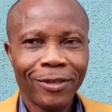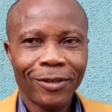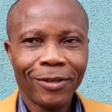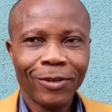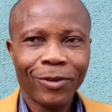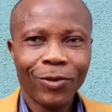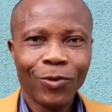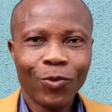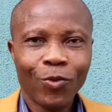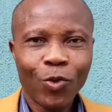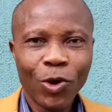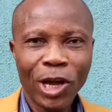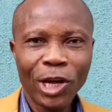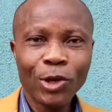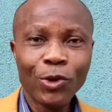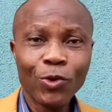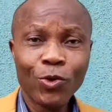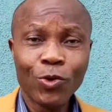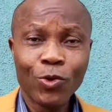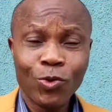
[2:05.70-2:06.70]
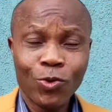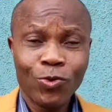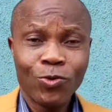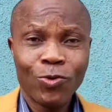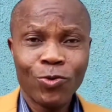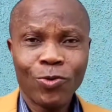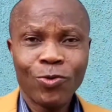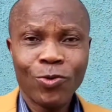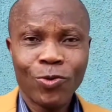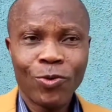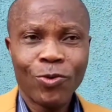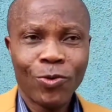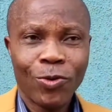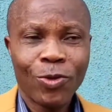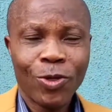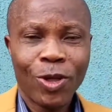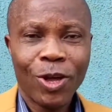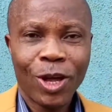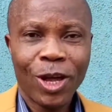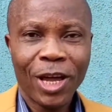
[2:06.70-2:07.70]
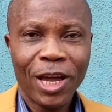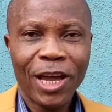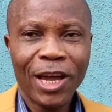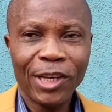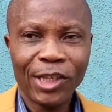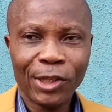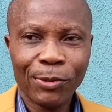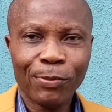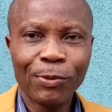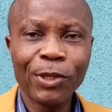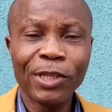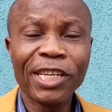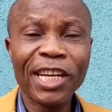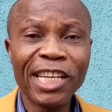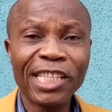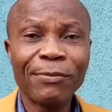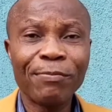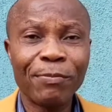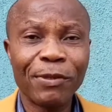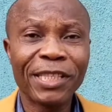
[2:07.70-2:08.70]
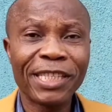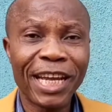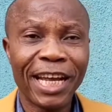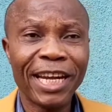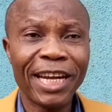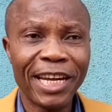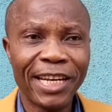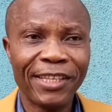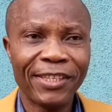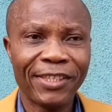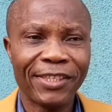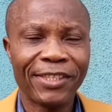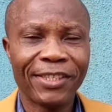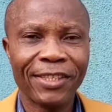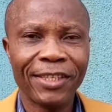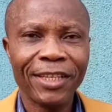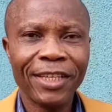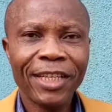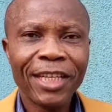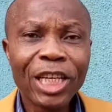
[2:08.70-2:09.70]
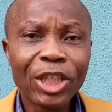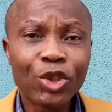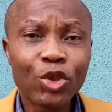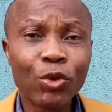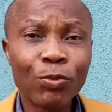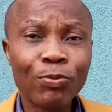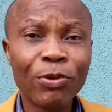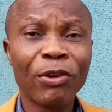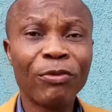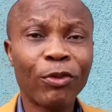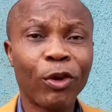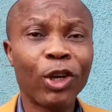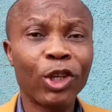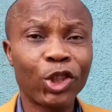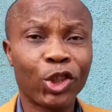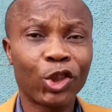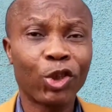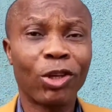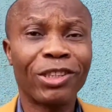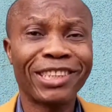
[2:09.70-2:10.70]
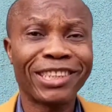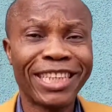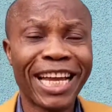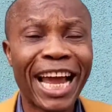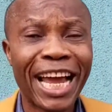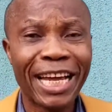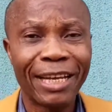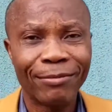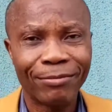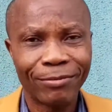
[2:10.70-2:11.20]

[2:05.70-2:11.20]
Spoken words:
When you experience bitterness, it should be for a short time.